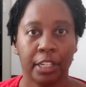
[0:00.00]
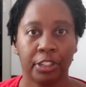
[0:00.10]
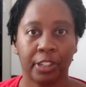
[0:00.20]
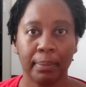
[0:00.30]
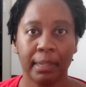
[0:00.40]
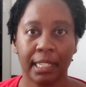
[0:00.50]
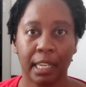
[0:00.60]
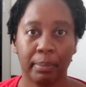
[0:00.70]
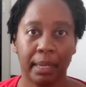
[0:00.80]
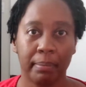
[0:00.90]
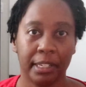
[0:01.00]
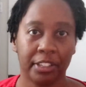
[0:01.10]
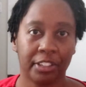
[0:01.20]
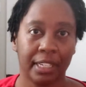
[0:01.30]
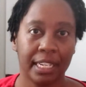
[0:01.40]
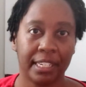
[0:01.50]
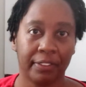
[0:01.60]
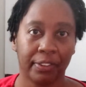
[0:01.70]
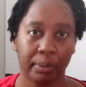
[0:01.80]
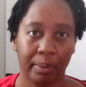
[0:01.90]
Treatments can be administered in
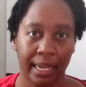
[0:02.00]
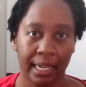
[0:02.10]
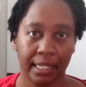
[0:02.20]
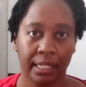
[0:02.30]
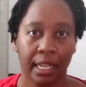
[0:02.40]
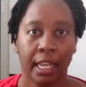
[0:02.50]
different ways.